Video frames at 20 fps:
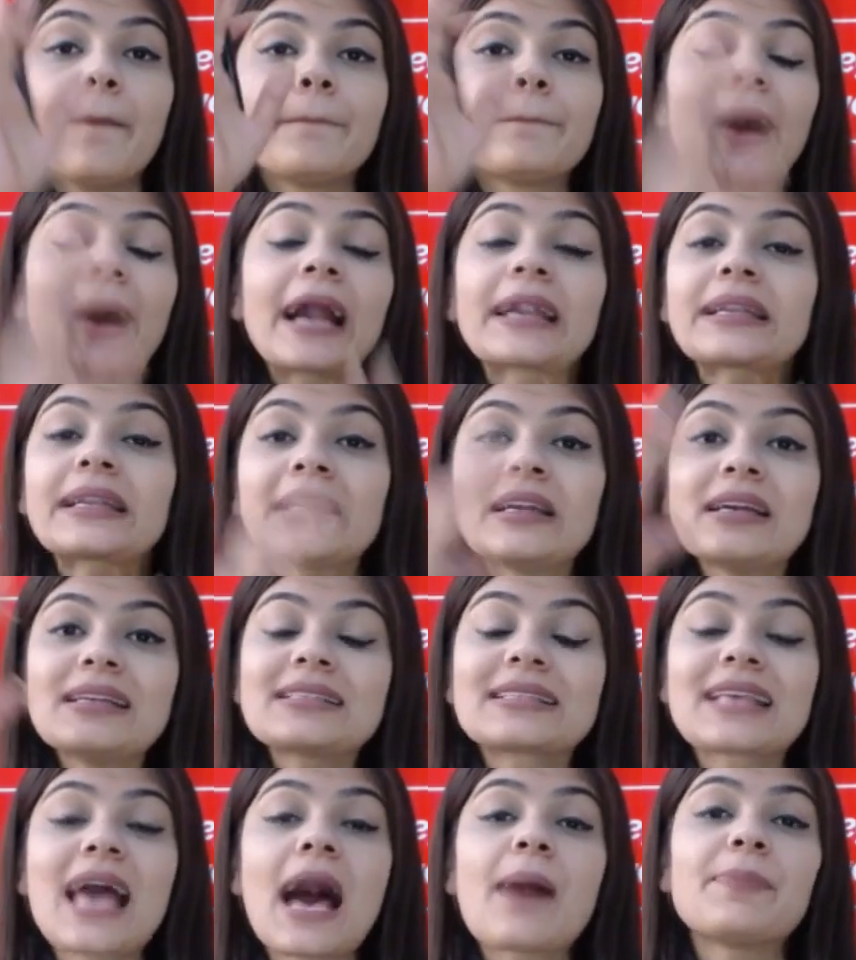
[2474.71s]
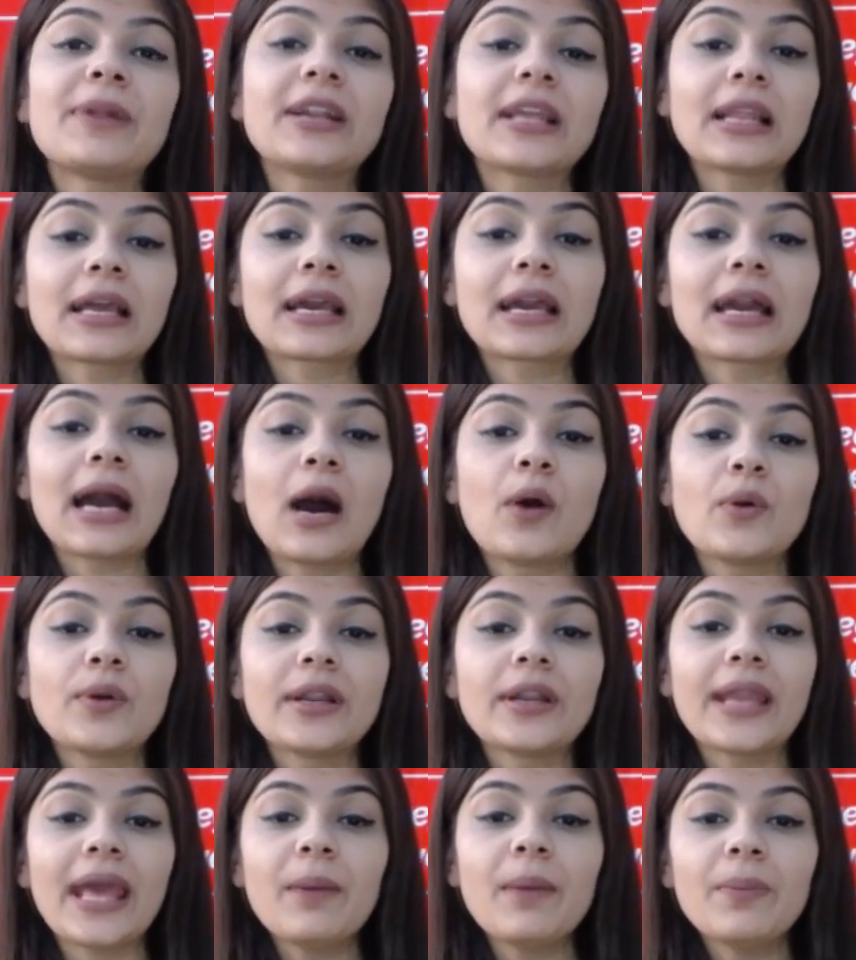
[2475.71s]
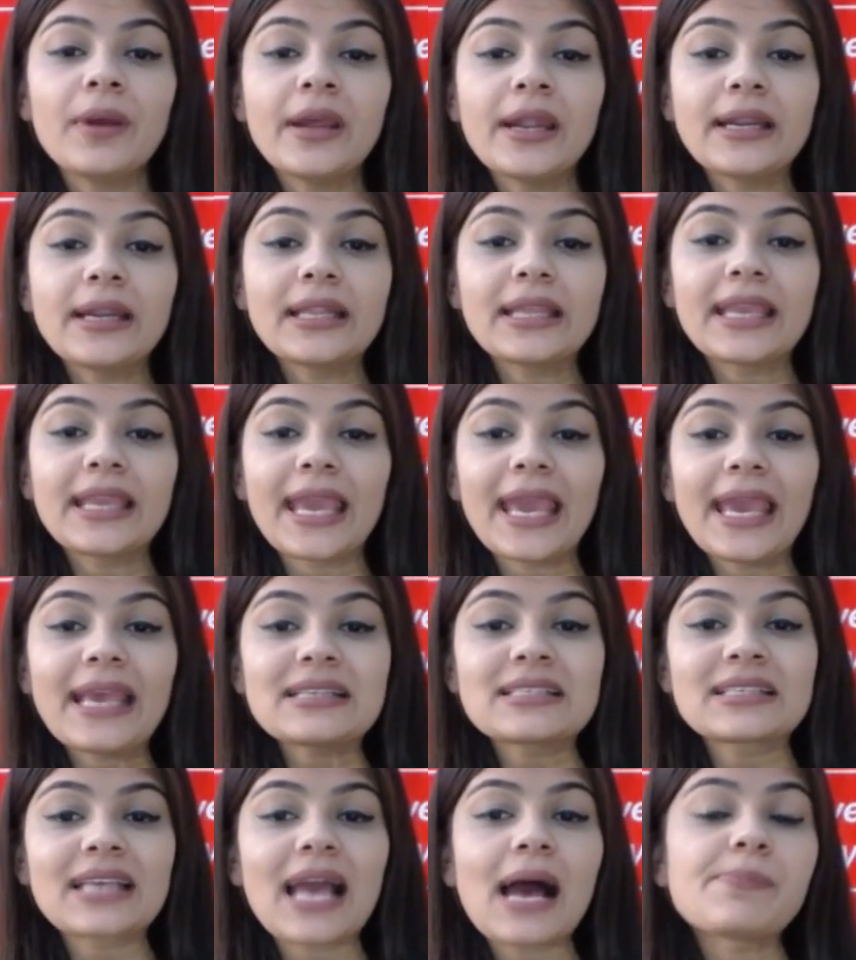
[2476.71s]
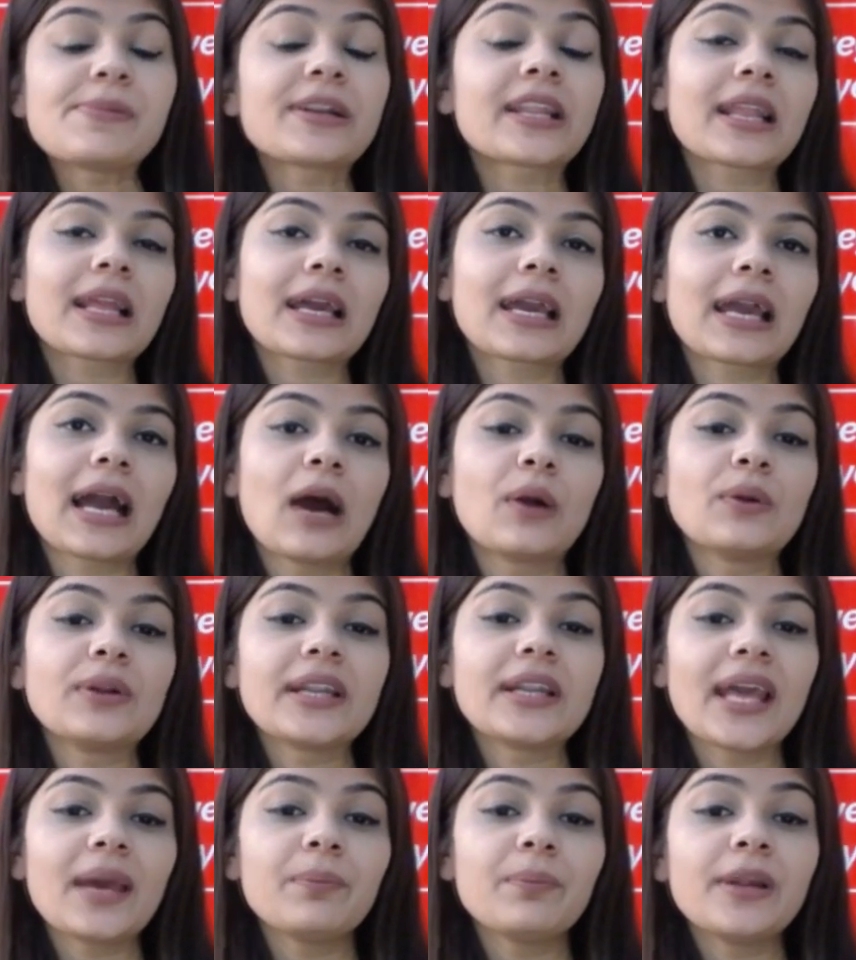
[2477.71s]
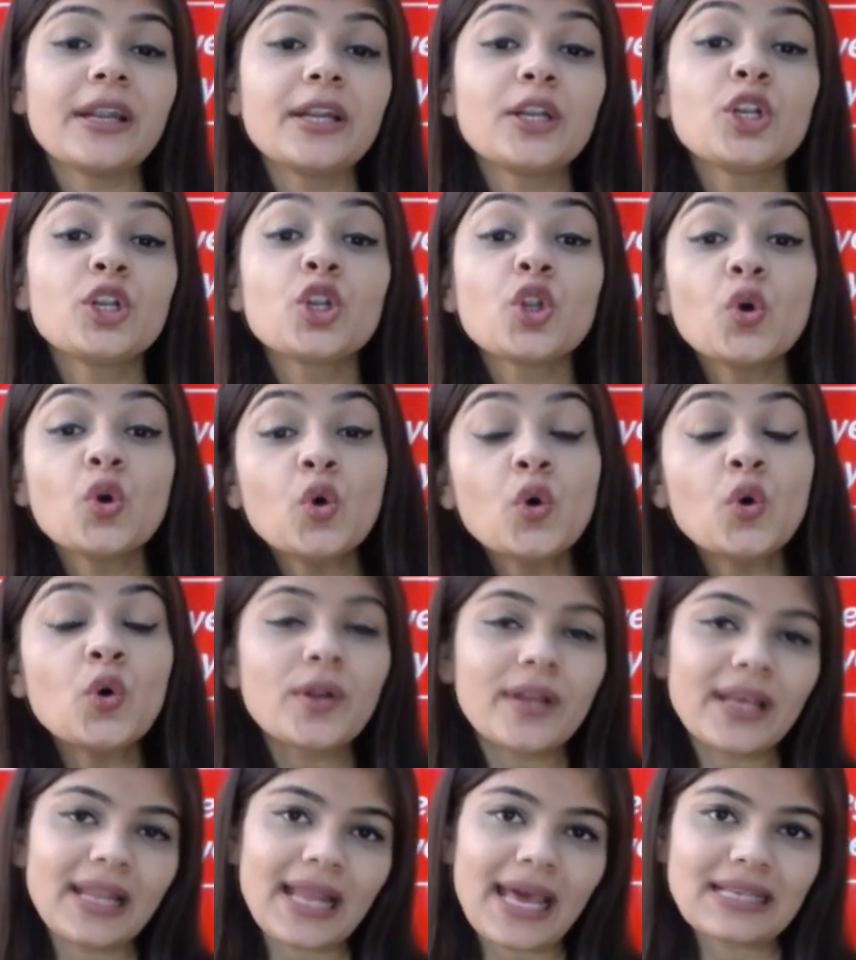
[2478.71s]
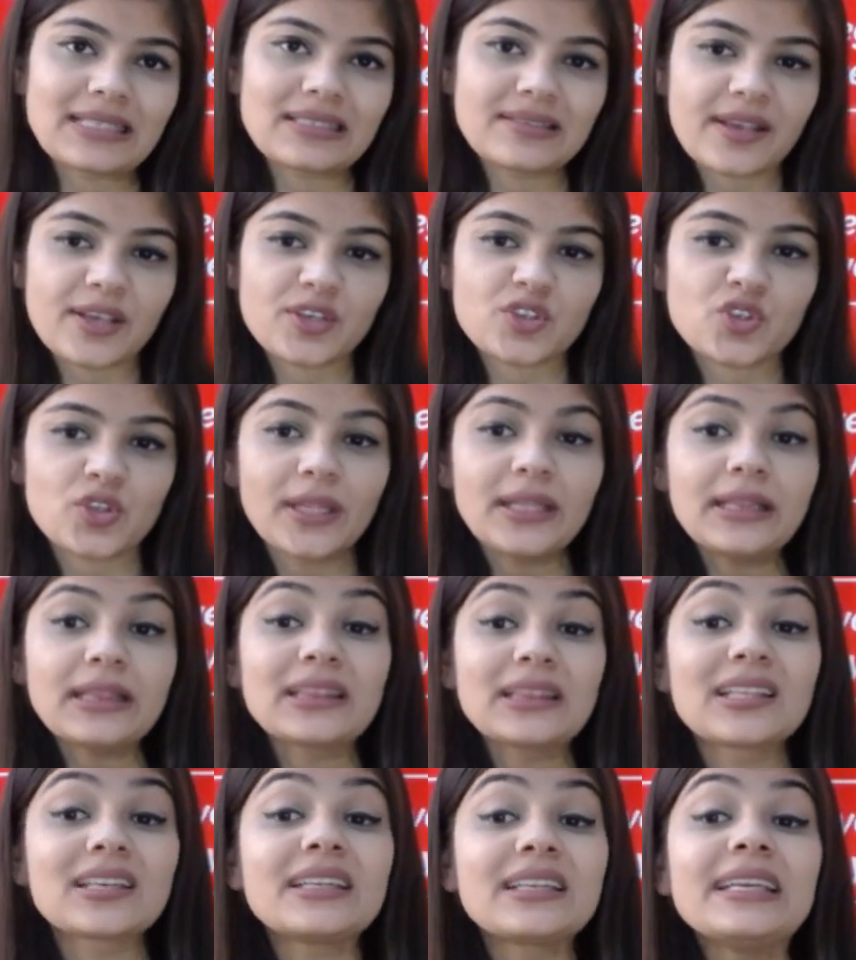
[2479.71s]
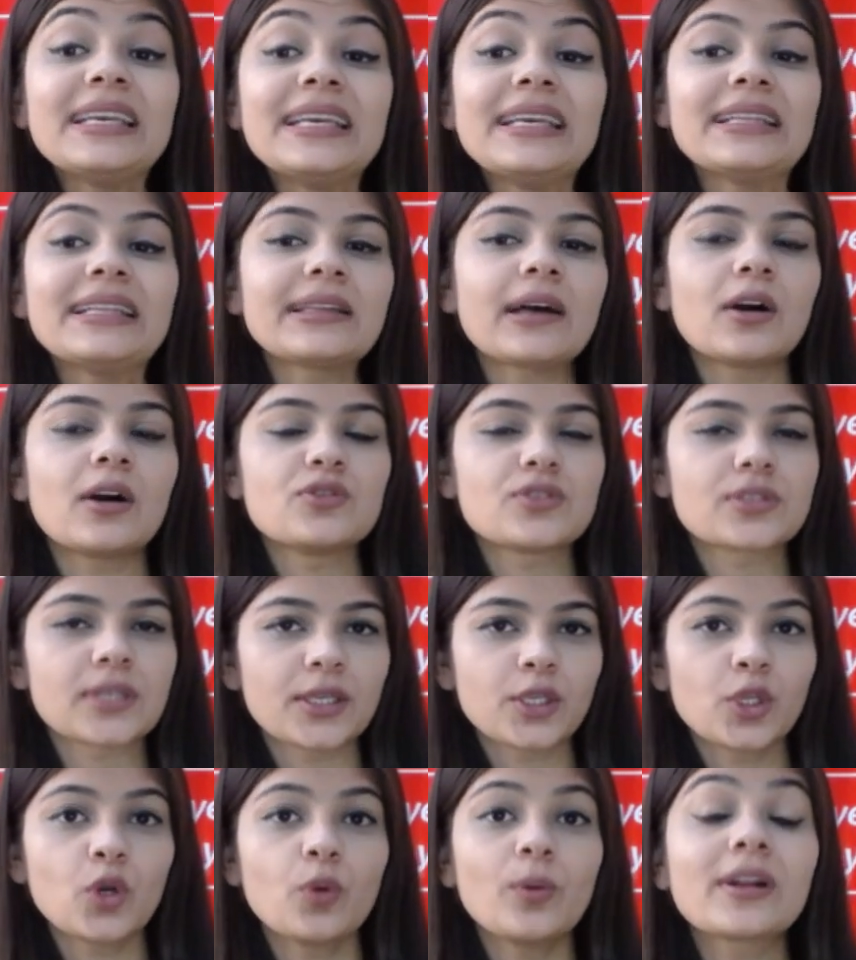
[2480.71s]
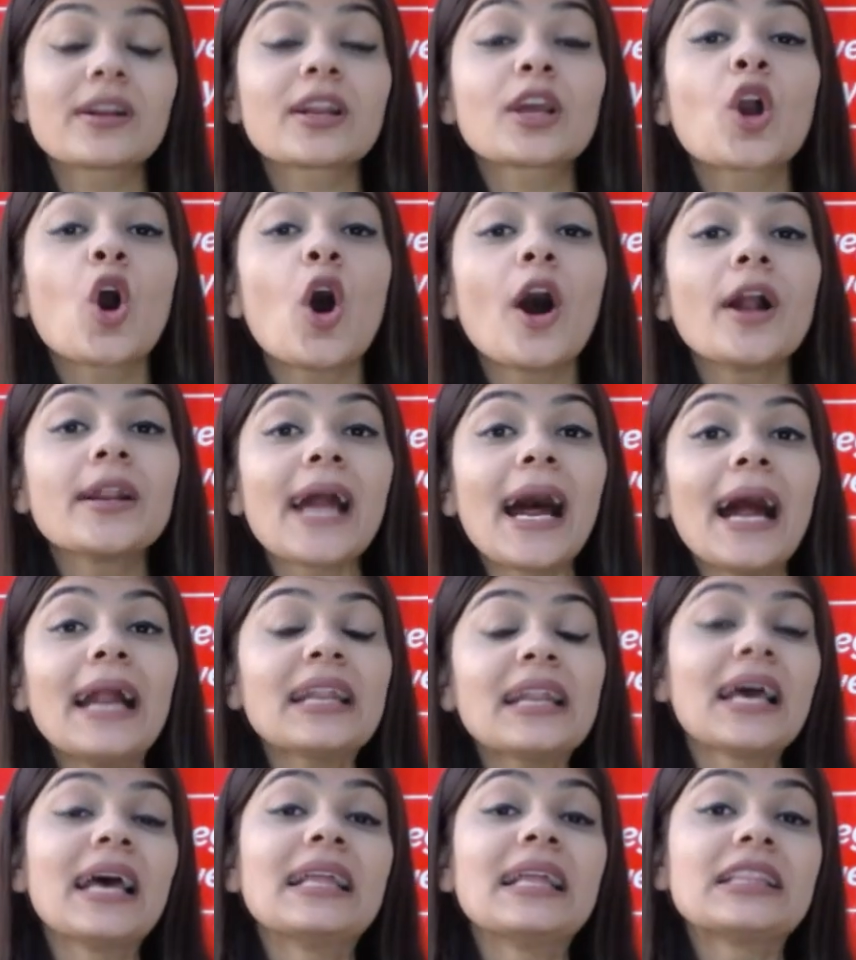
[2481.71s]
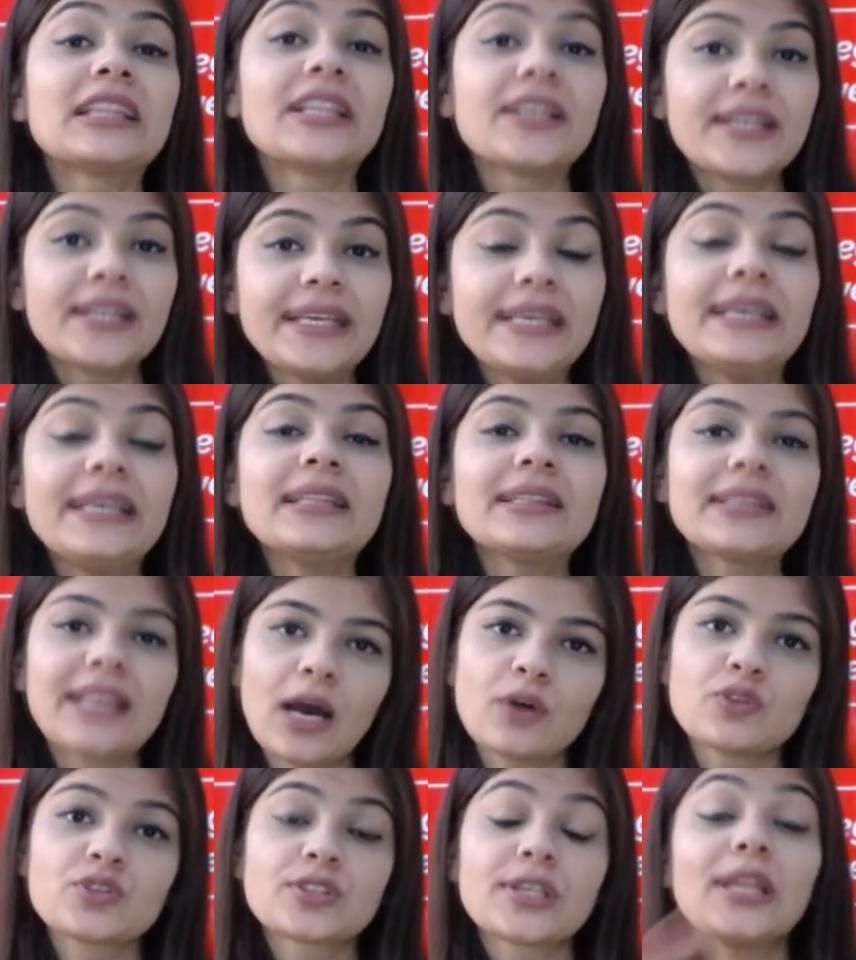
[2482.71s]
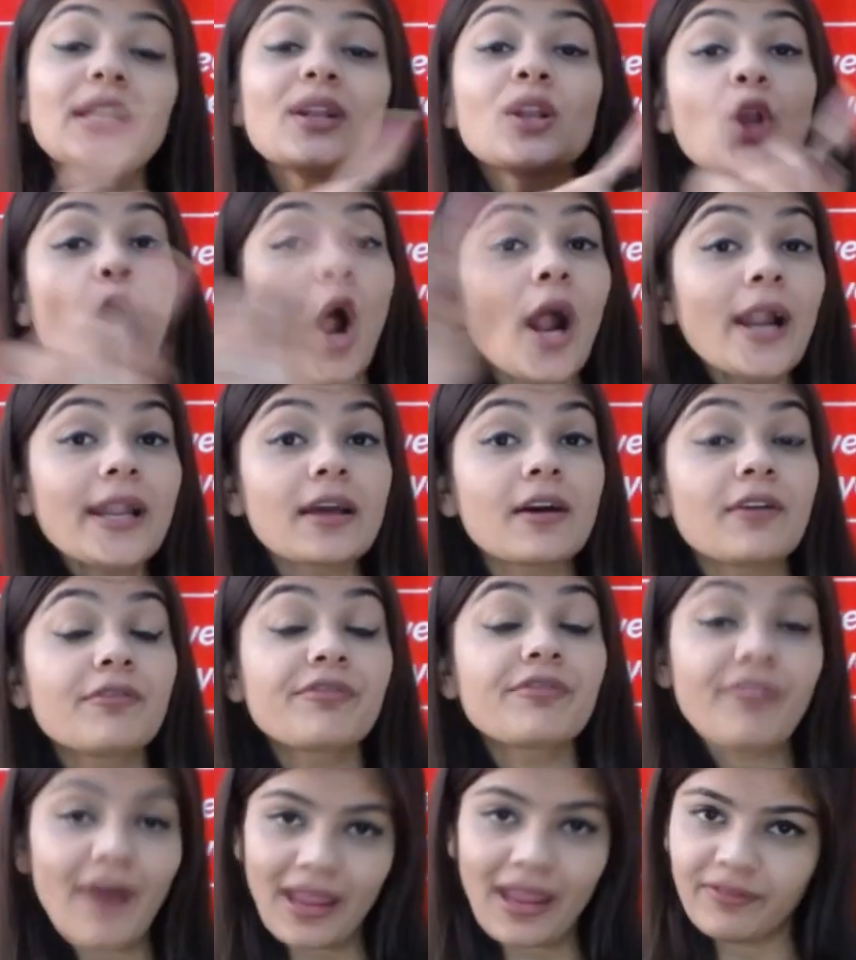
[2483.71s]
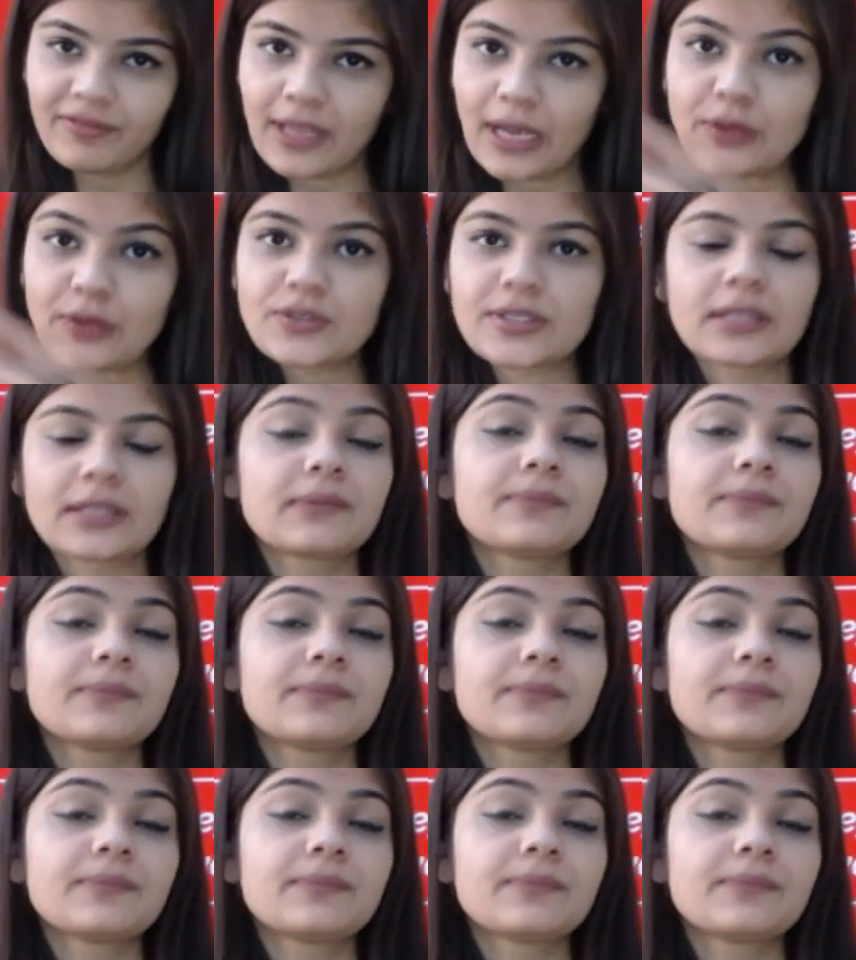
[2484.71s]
Partner's capital account debit, K's capital account debit to realization 3,000. You will record at 3,000, not 5,000.